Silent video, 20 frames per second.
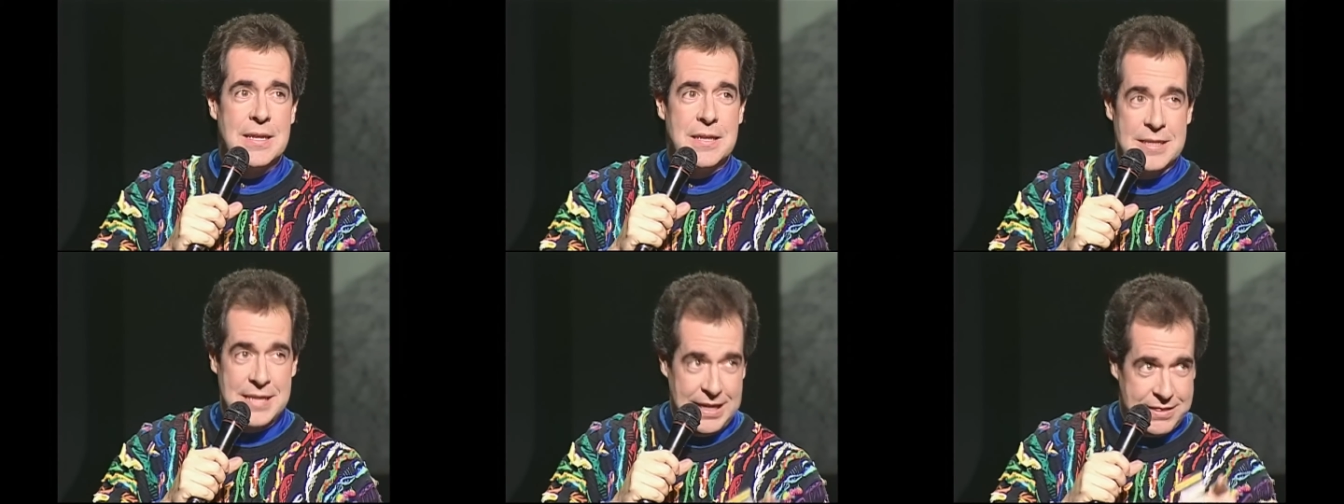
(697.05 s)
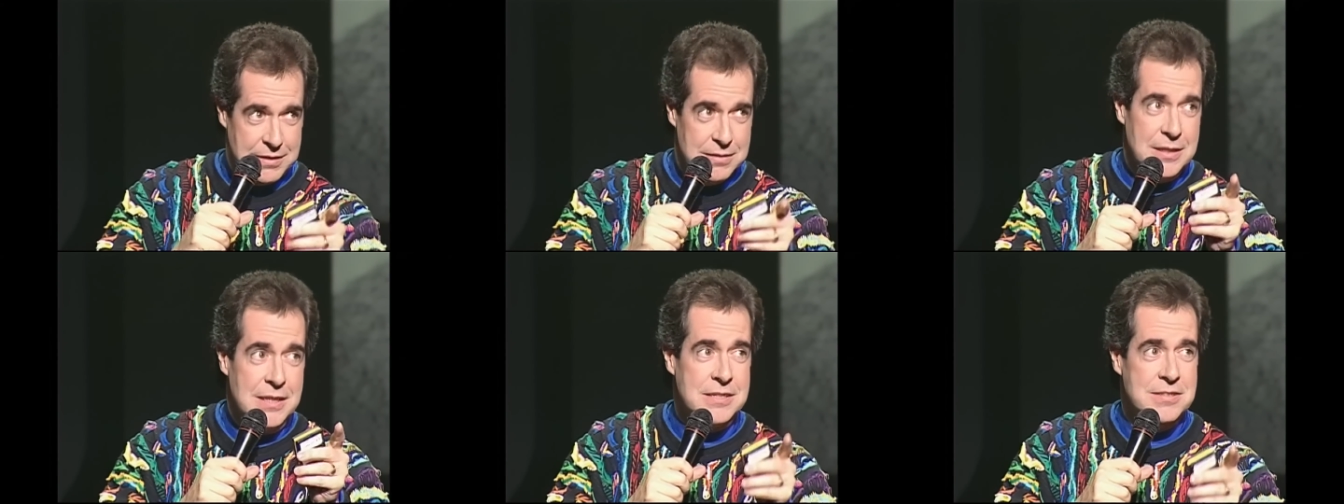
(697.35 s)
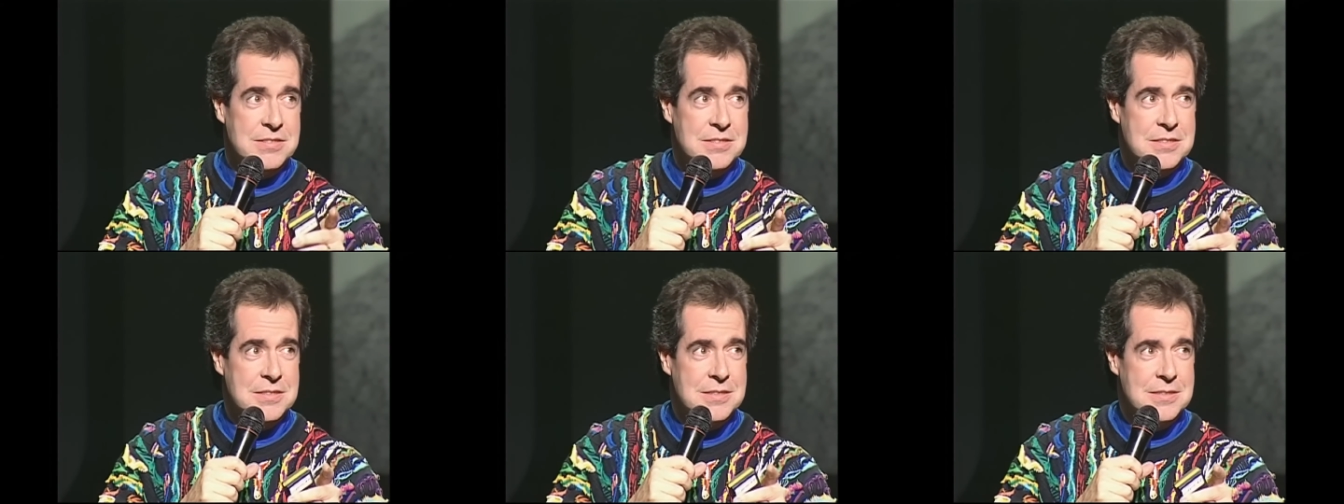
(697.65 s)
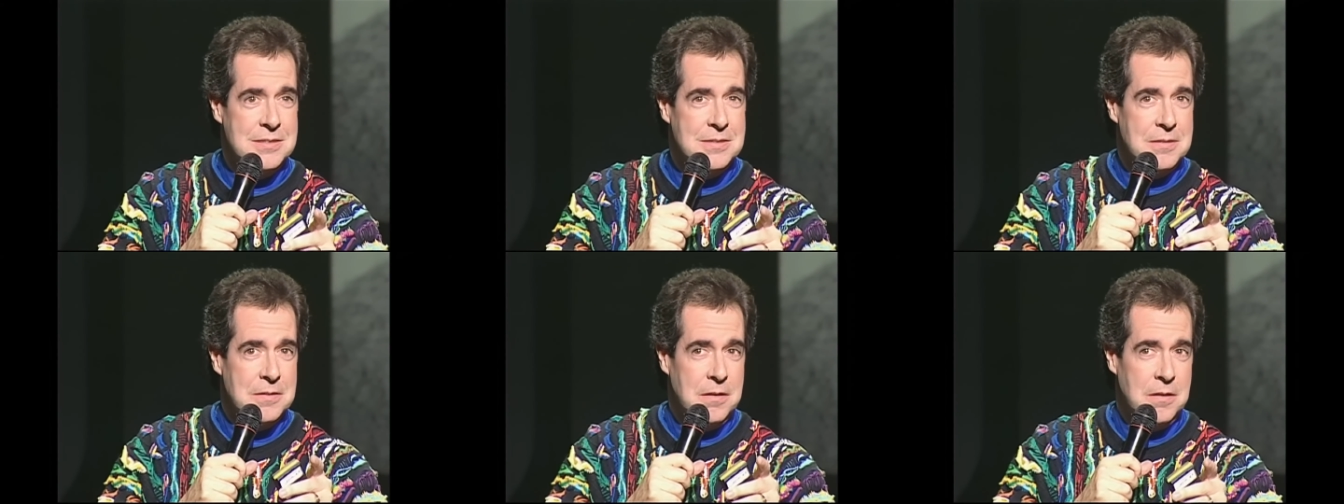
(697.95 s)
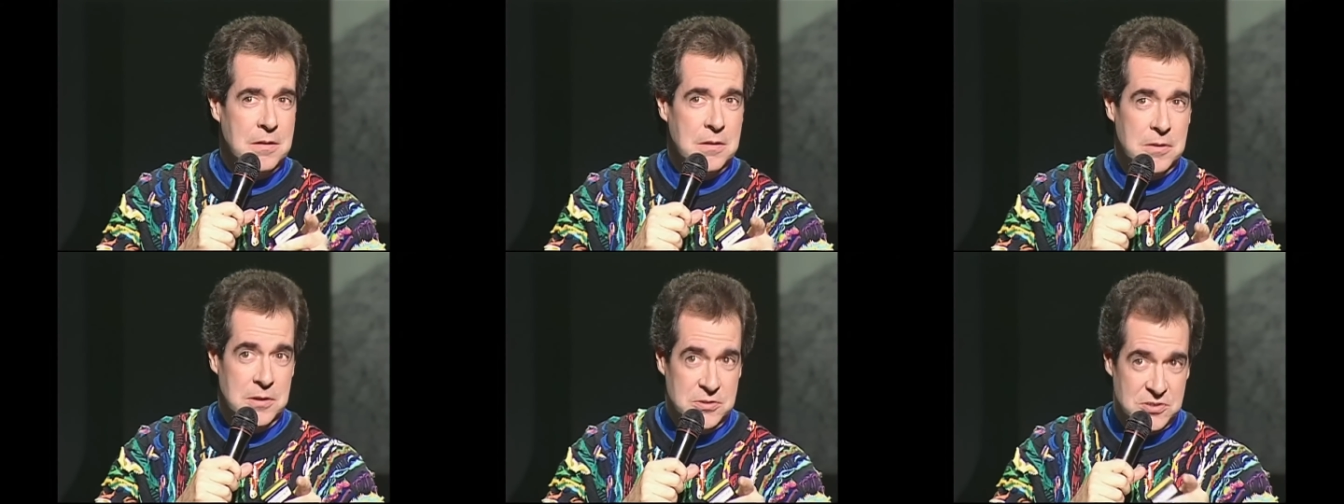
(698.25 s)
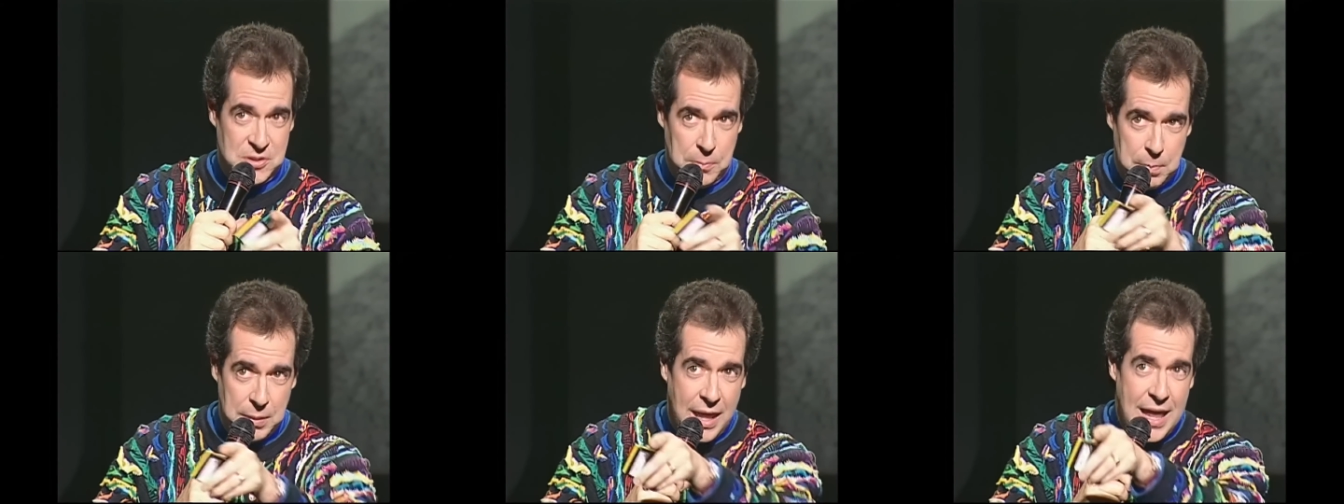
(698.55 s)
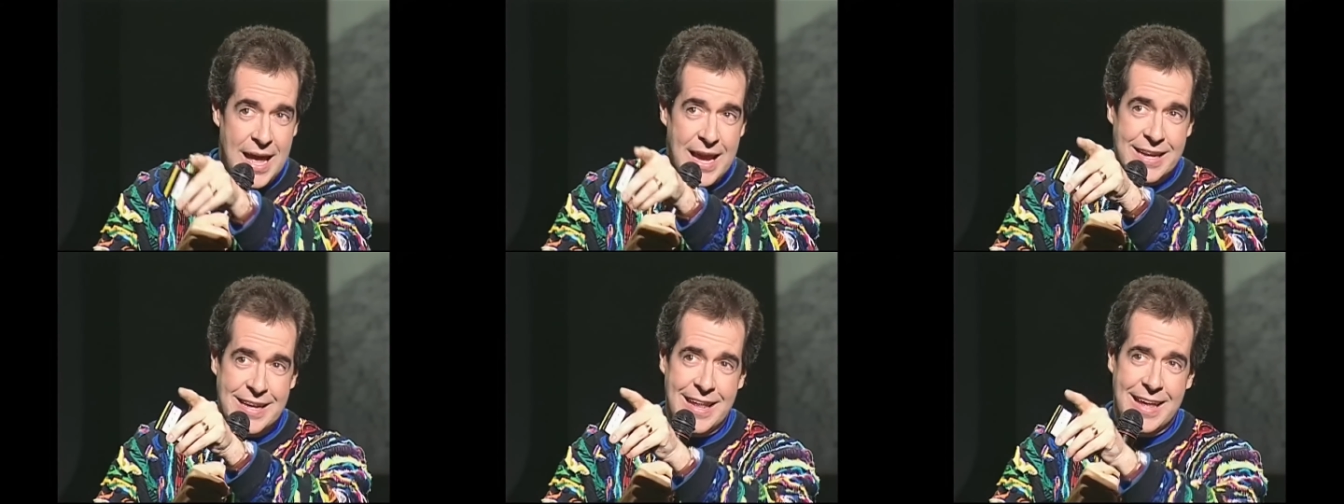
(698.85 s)
You got the list
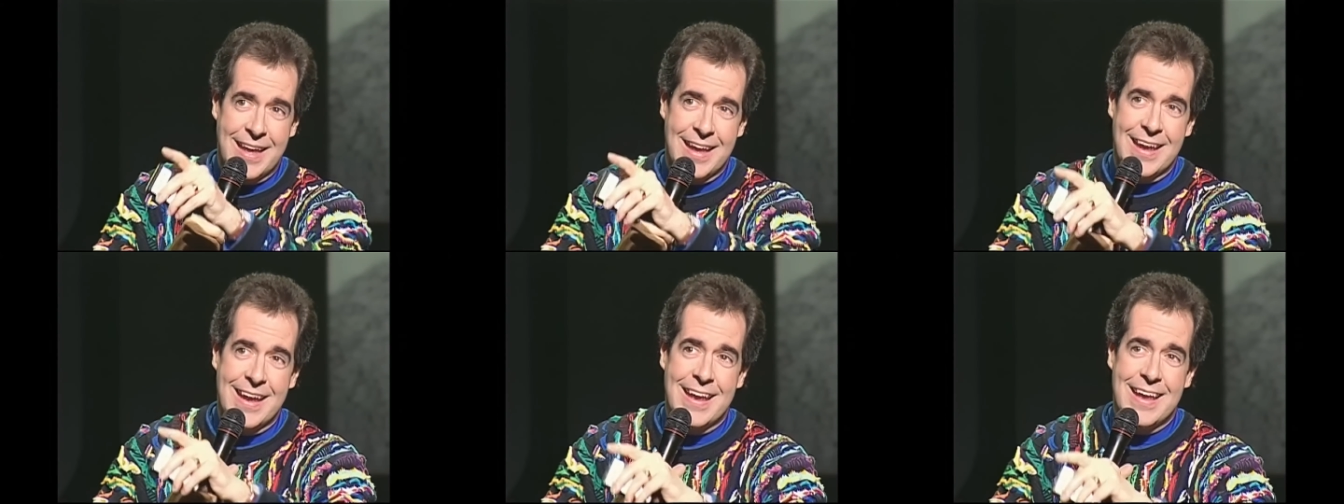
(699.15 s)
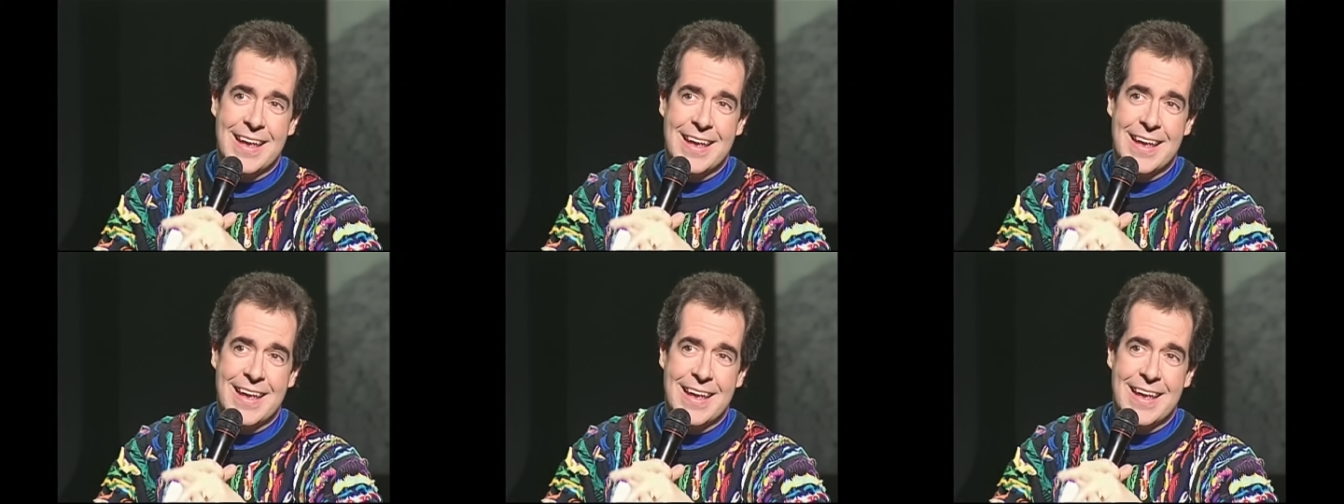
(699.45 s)
supply day.